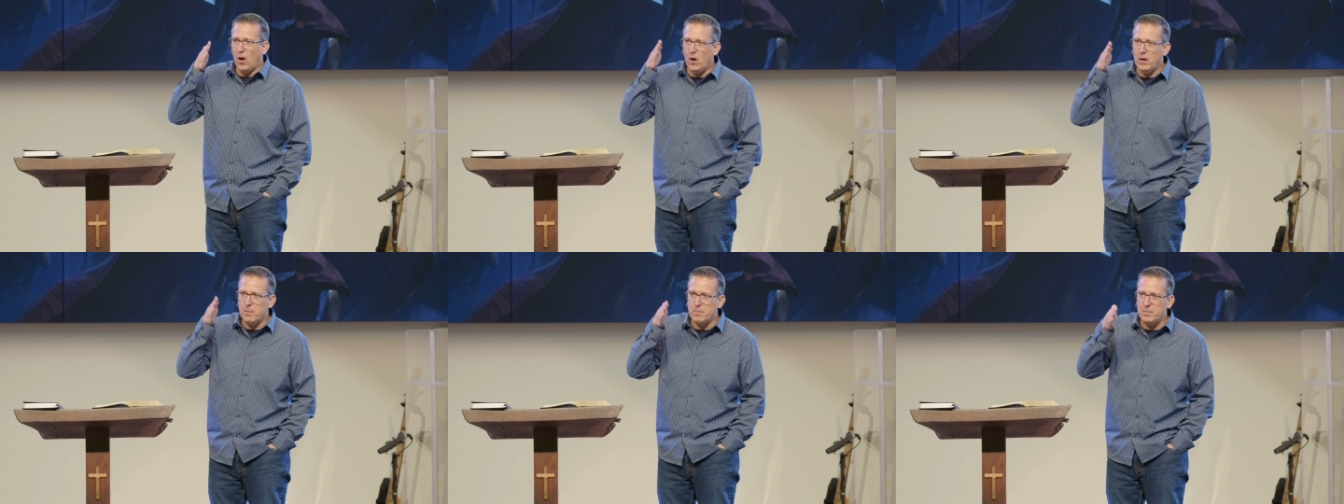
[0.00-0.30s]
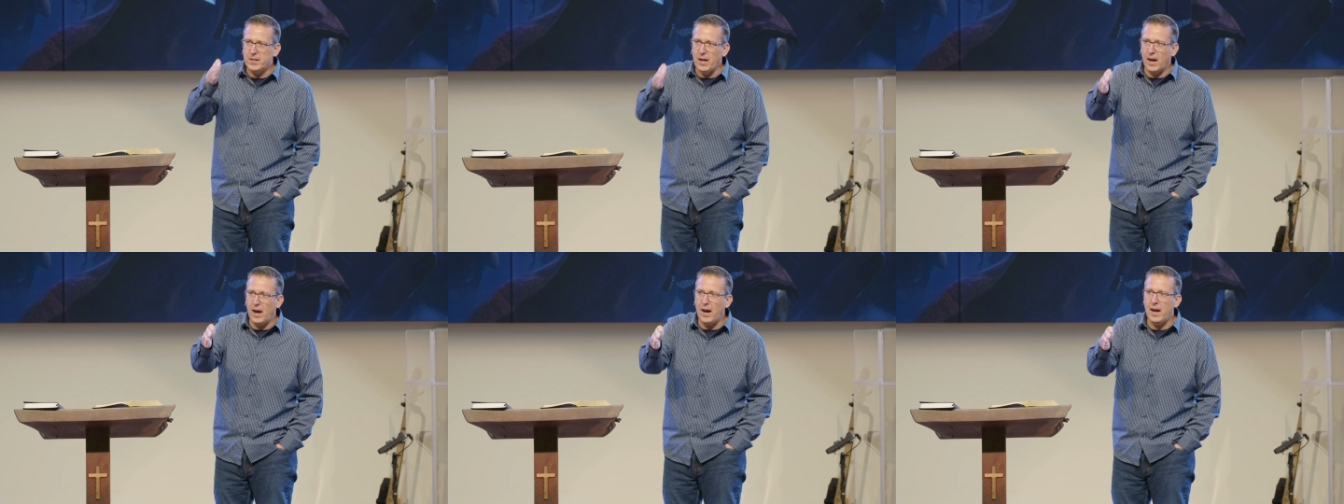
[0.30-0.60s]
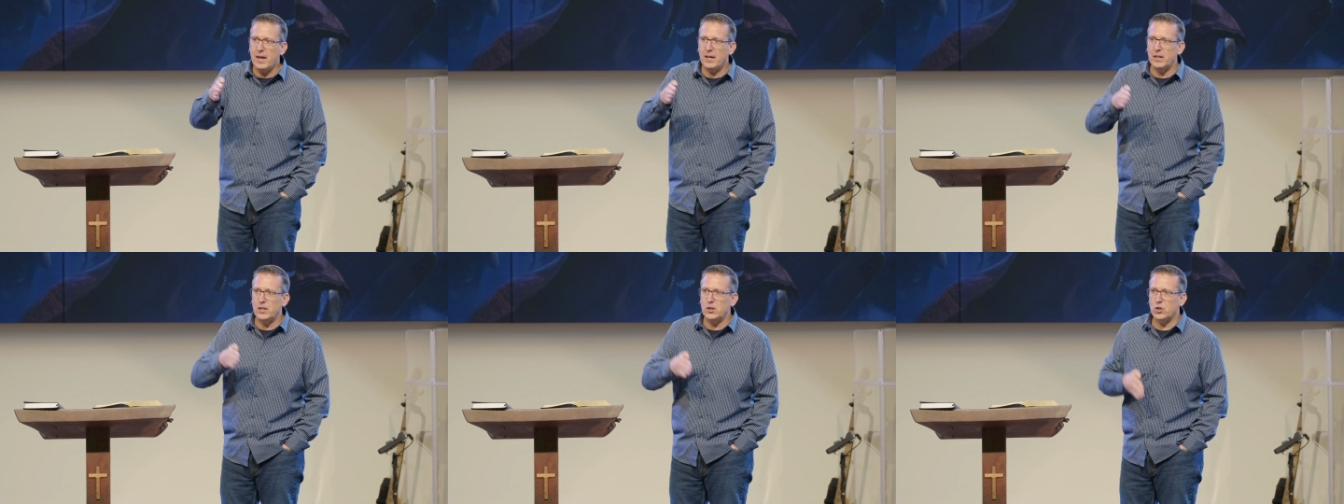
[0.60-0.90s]
him die
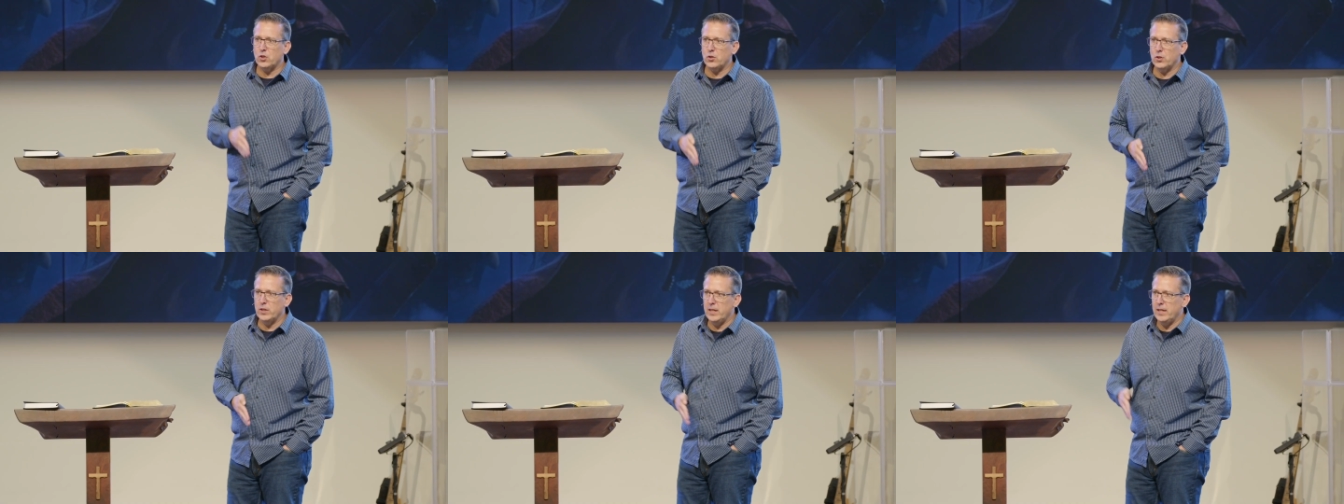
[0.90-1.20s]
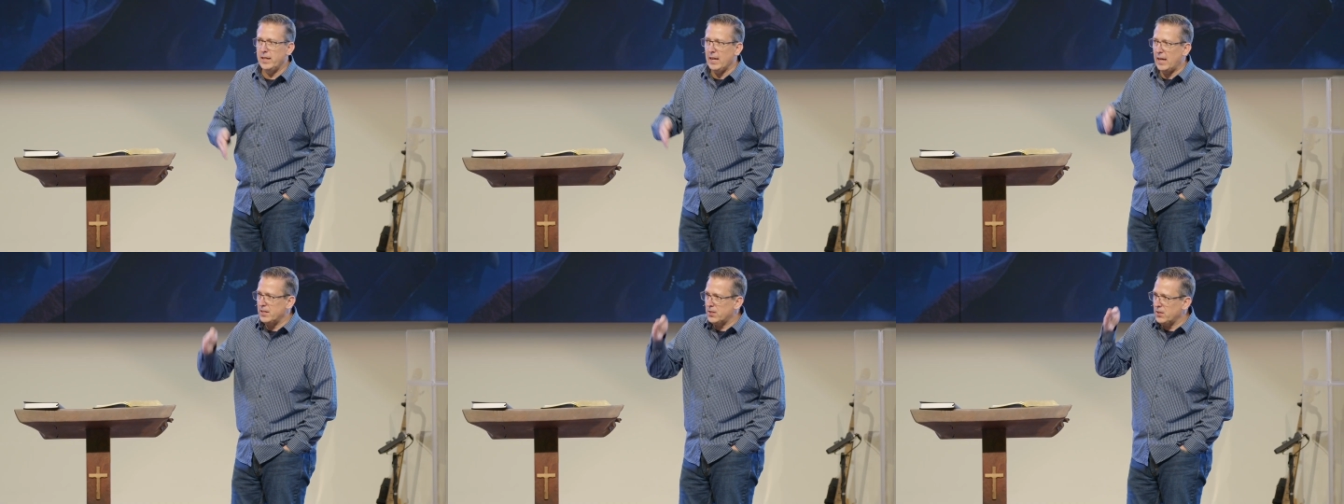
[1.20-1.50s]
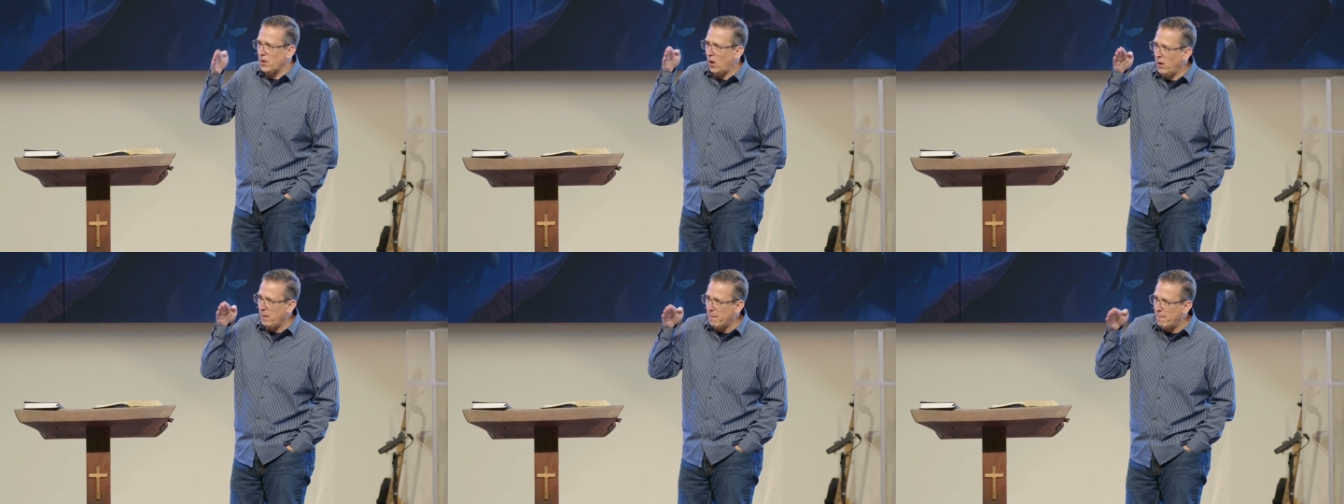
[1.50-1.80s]
on a tree. I
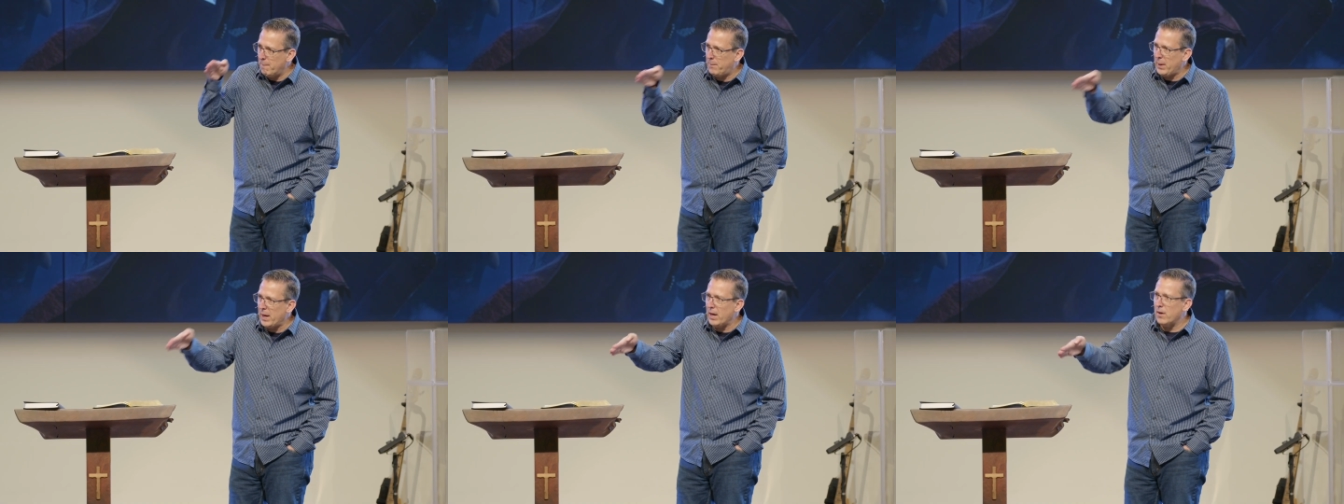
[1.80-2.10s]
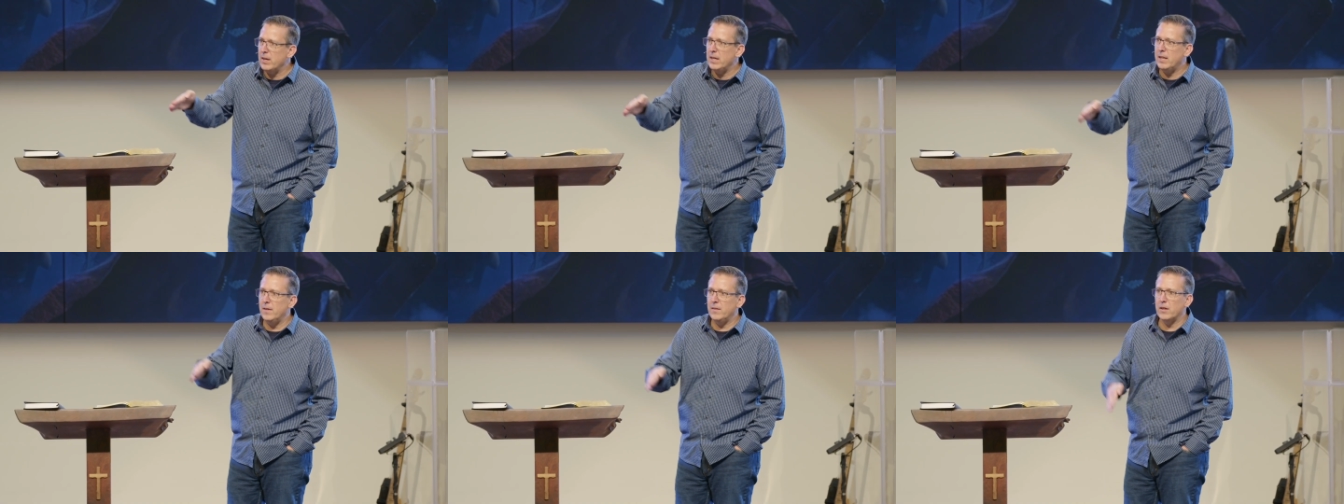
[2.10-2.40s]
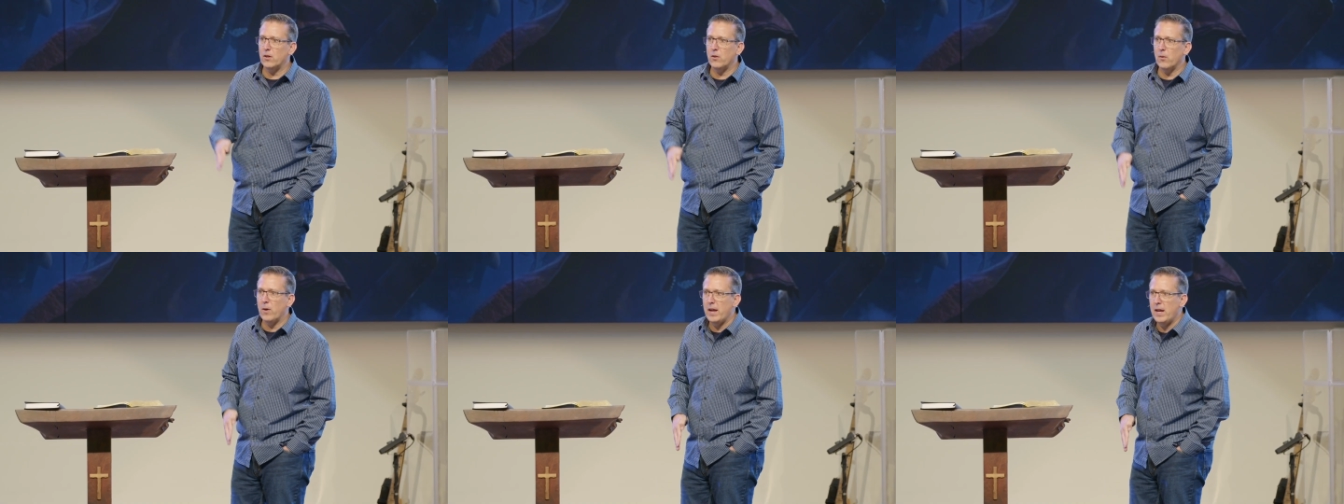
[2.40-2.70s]
saw him buried in the
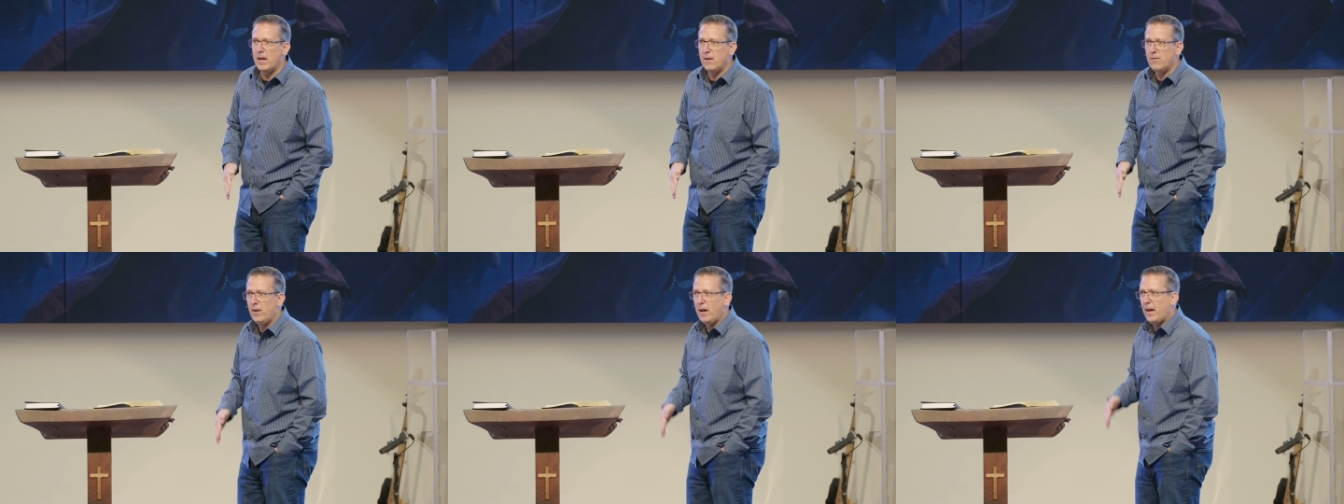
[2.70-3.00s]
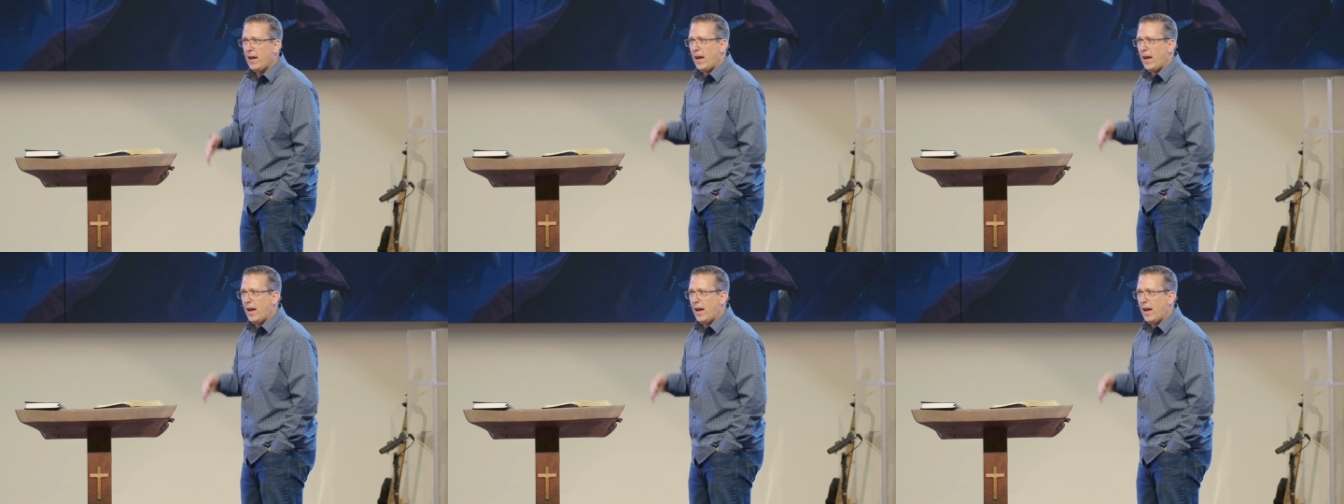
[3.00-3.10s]
grave.